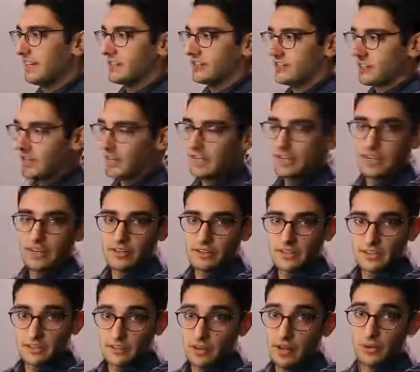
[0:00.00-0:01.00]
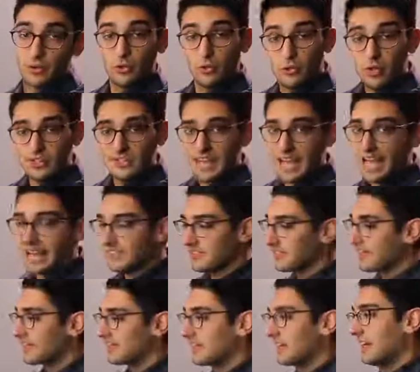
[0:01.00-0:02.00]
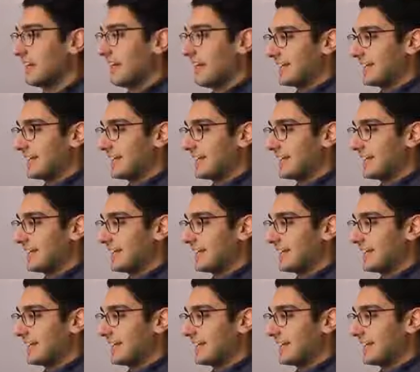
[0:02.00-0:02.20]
strong guarantees around who has access,